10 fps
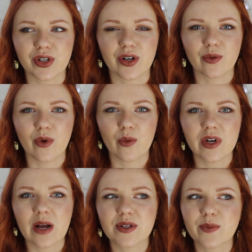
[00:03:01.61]
her, "Well,
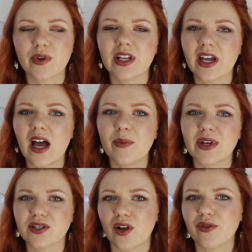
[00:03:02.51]
when I was pulling up,
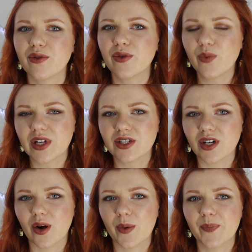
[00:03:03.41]
I saw through the
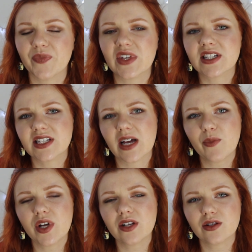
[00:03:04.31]
window that
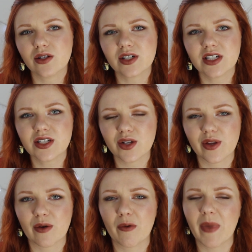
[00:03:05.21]
someone looked as
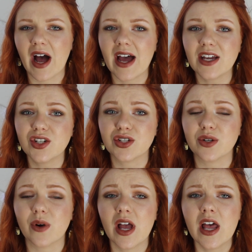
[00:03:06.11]
though they were behind
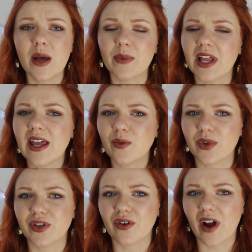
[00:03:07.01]
you playing
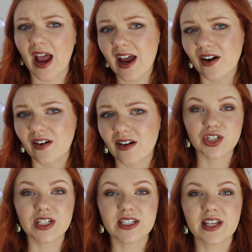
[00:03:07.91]
with your hair."
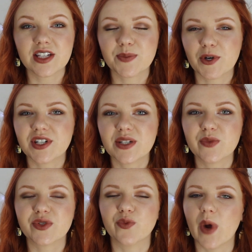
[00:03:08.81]
She said this
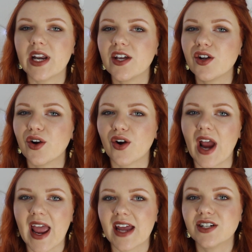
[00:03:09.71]
person was running her
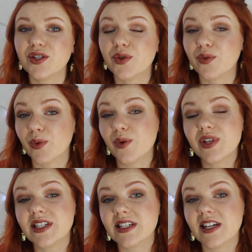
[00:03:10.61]
hand through
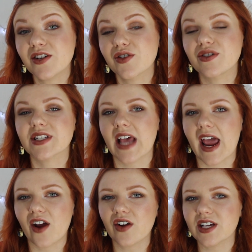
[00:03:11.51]
this teen girl's
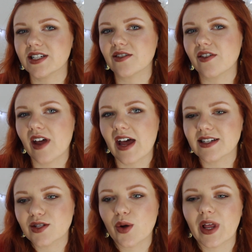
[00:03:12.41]
hair
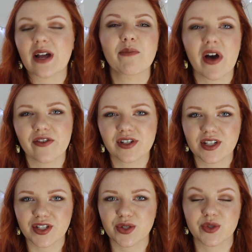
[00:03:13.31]
as though like a mother
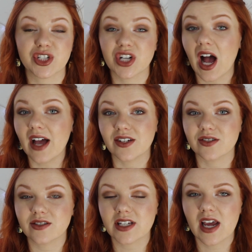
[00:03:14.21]
does to a
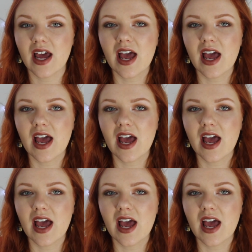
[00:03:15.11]
child.